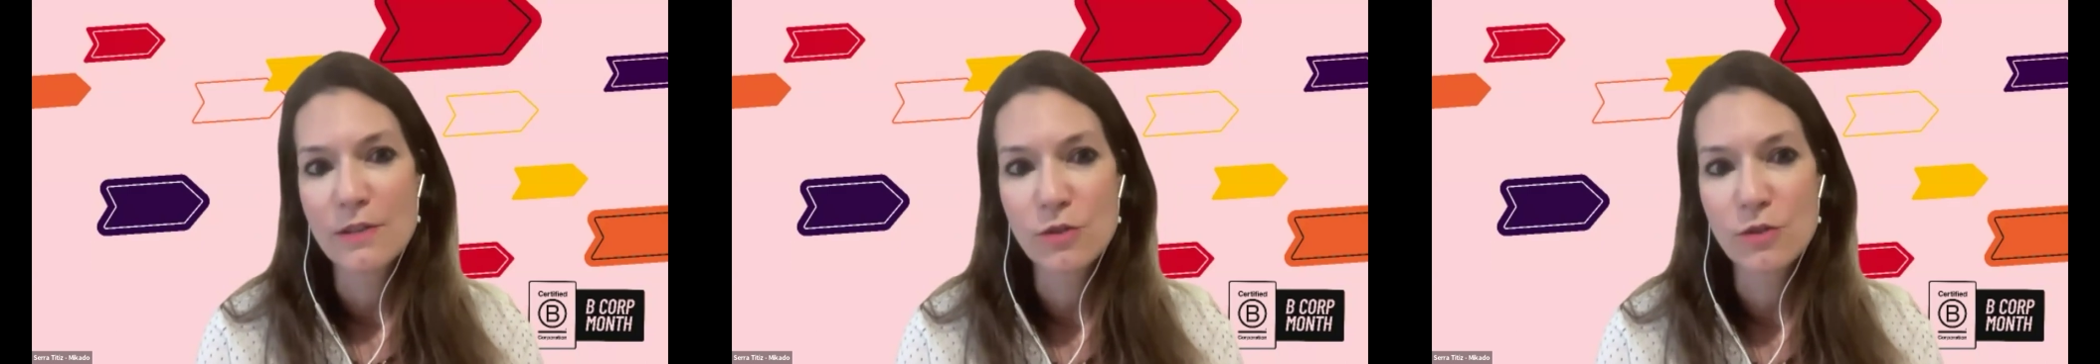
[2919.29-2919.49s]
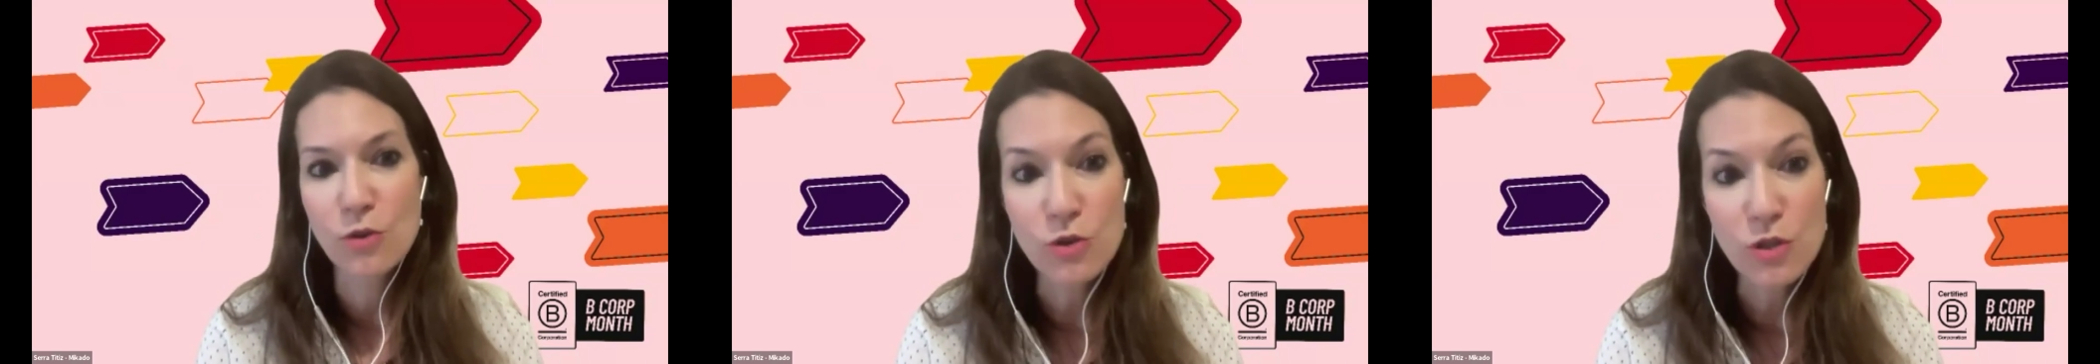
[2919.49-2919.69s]

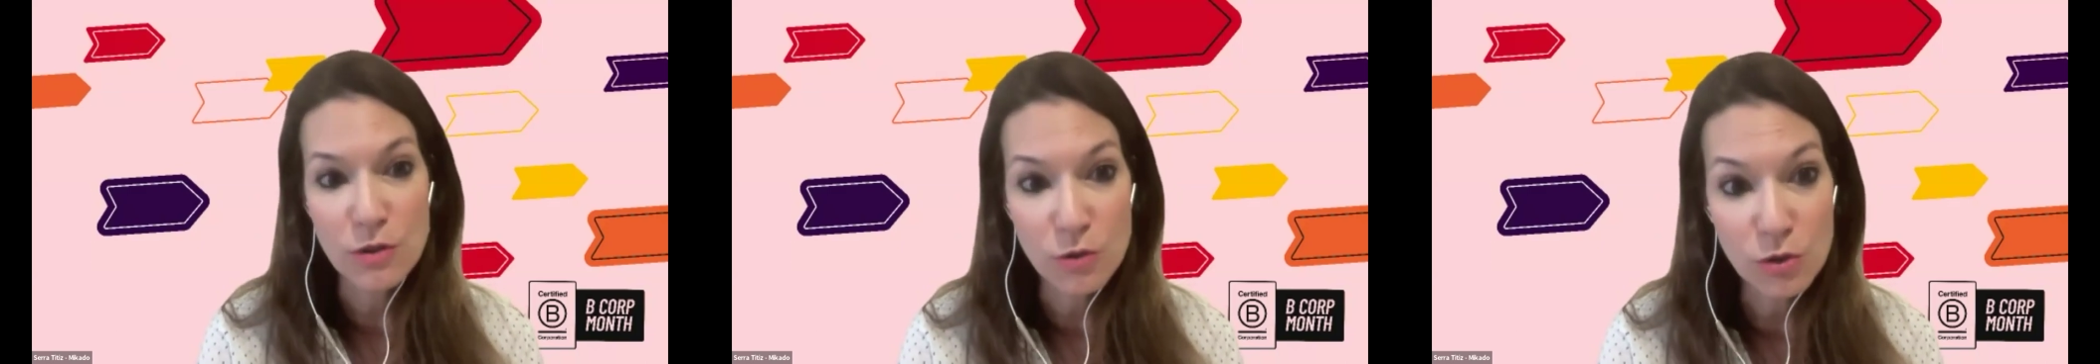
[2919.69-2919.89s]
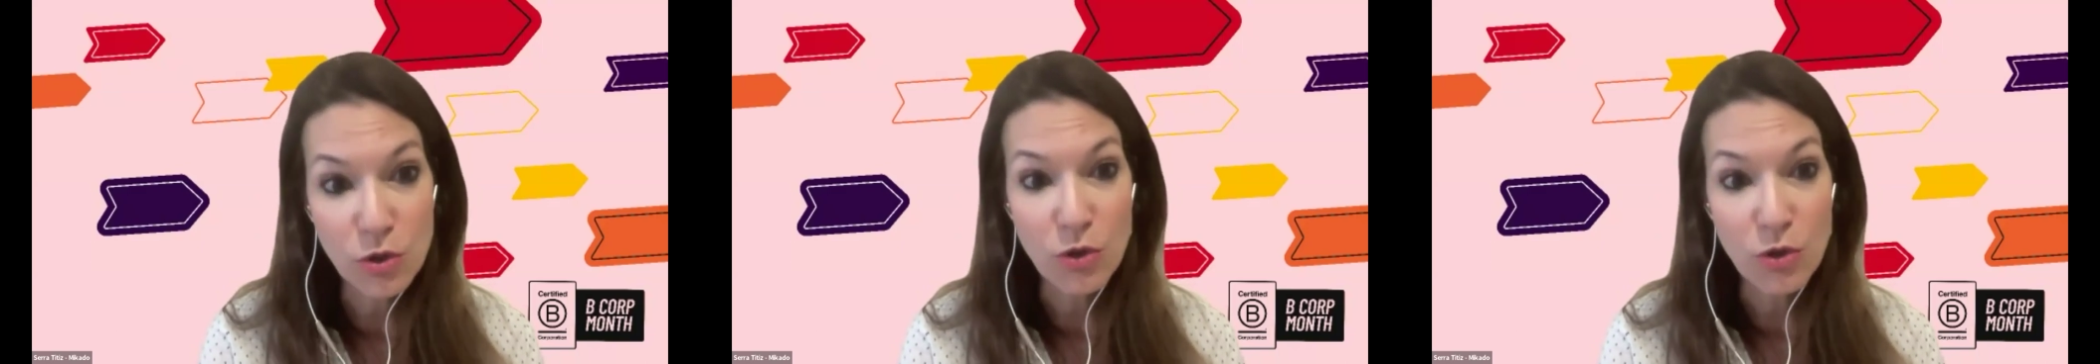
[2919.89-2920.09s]
social
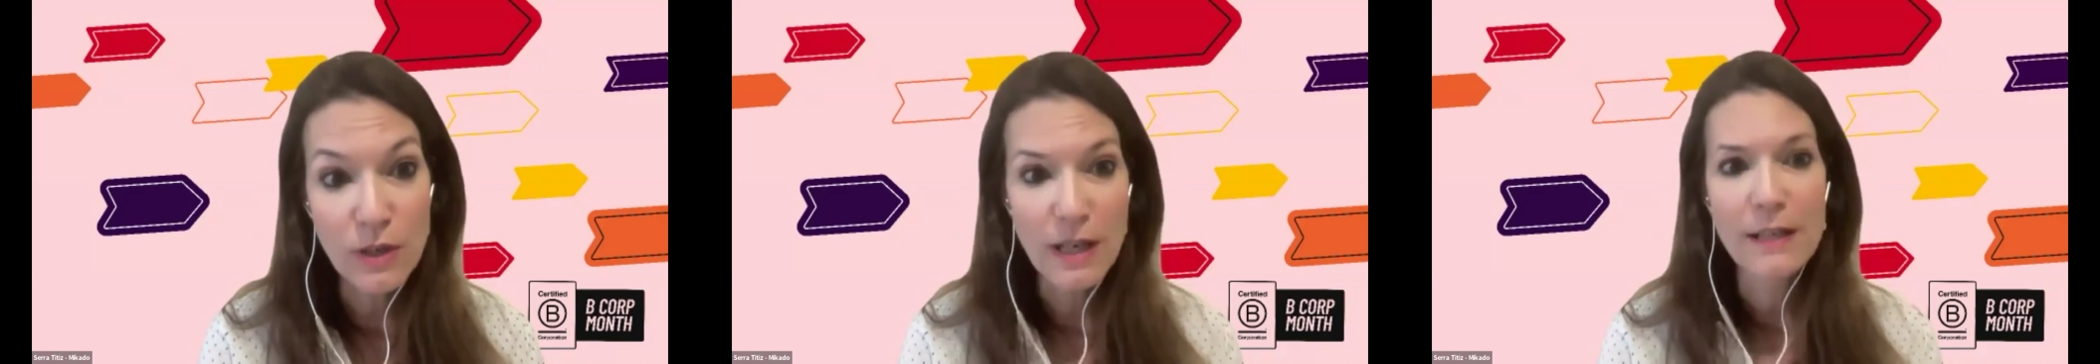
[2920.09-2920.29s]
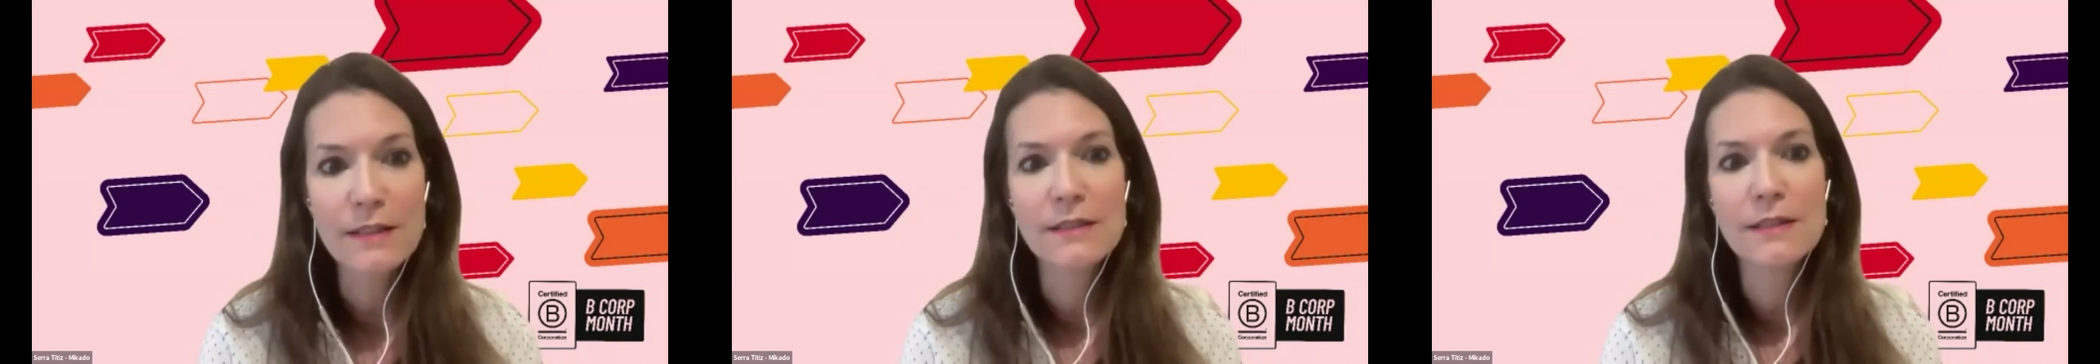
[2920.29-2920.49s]
good
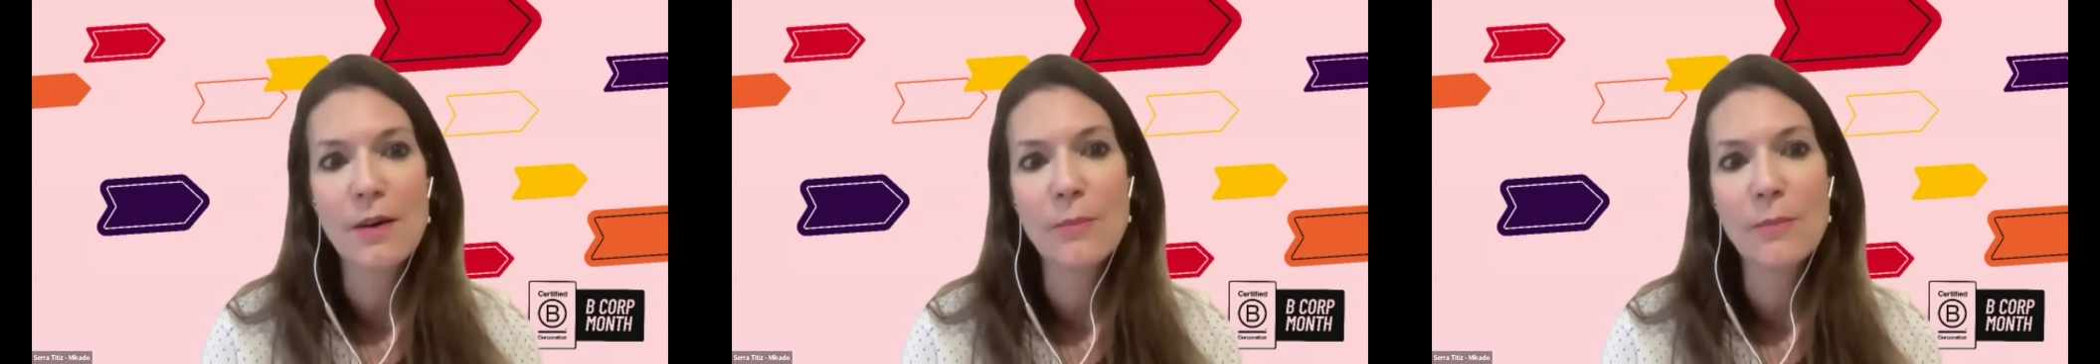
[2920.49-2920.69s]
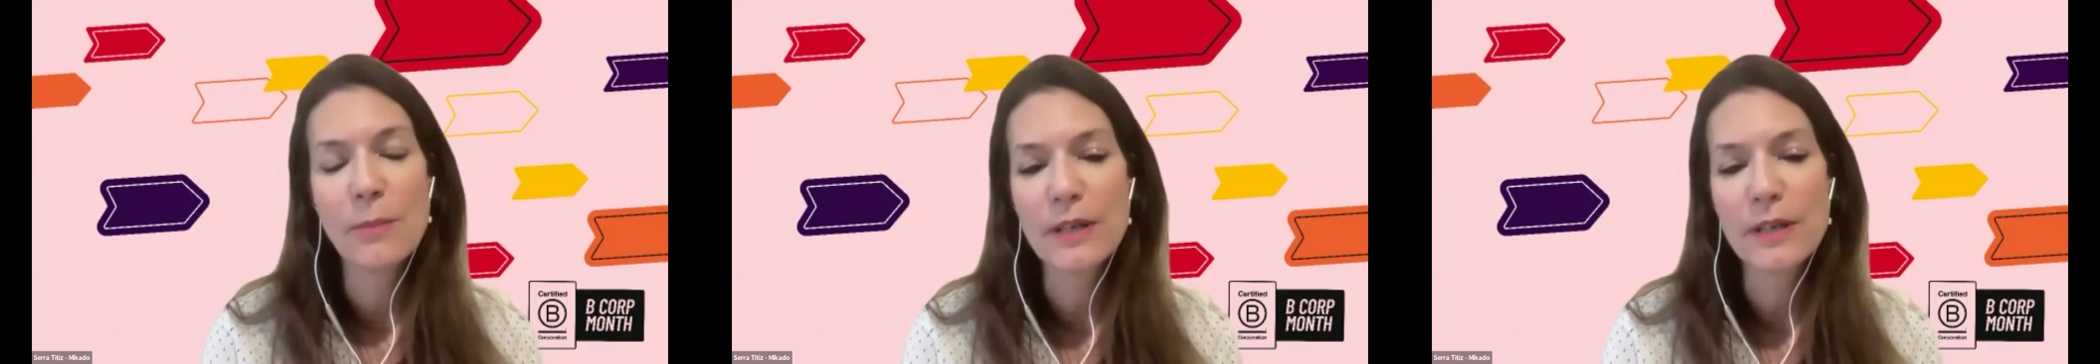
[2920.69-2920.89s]
oriented
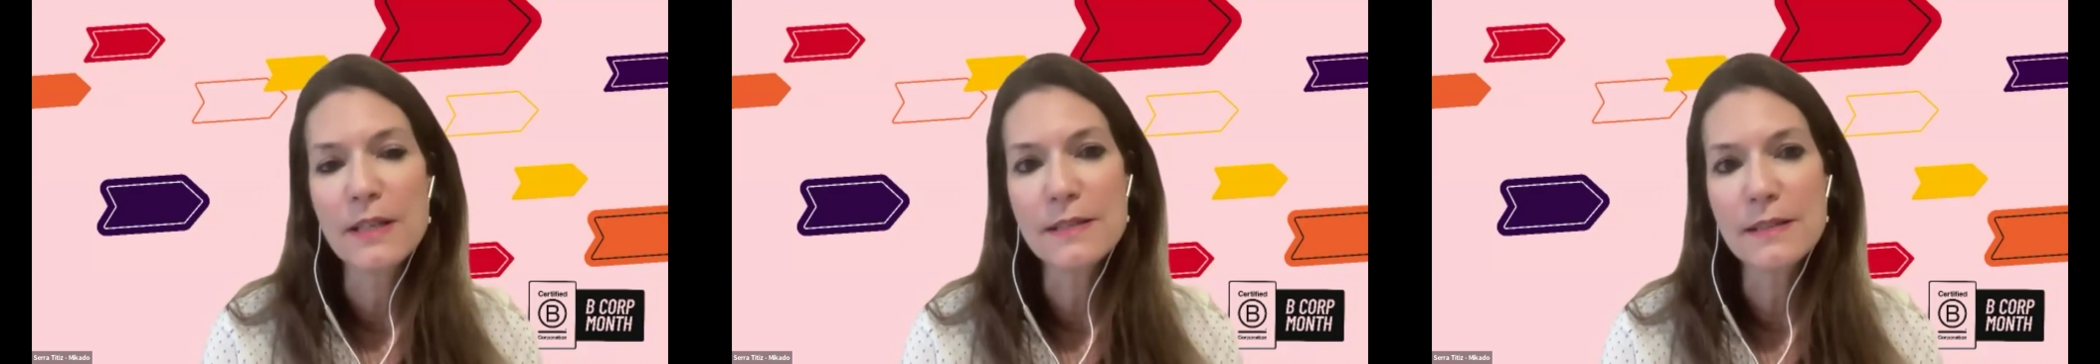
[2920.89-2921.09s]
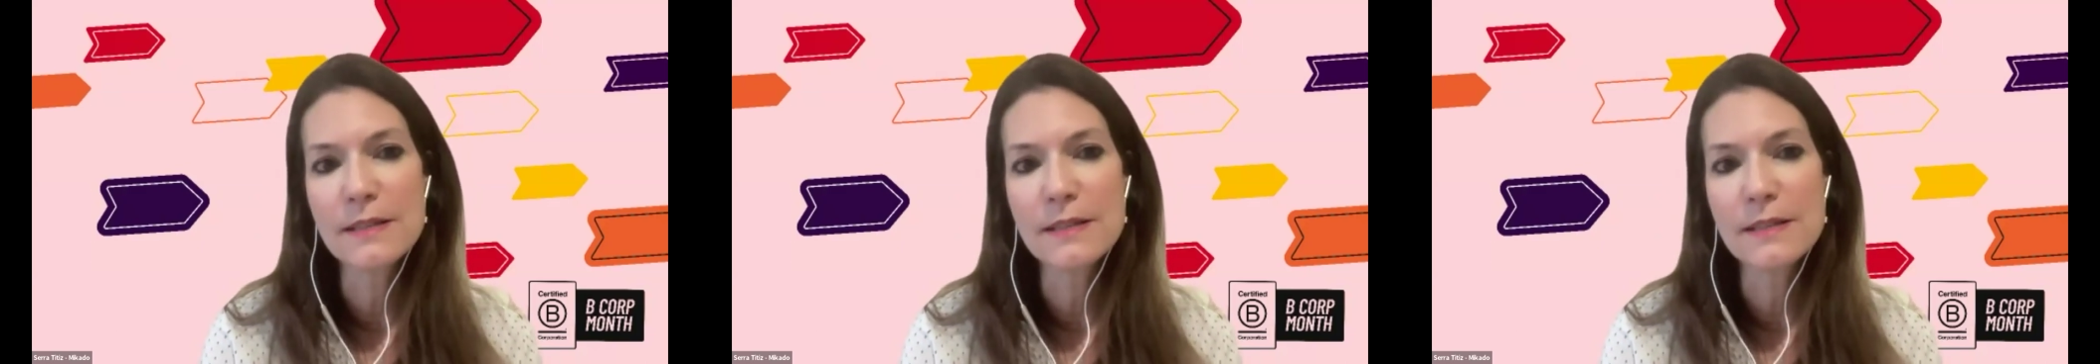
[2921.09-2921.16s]
companies,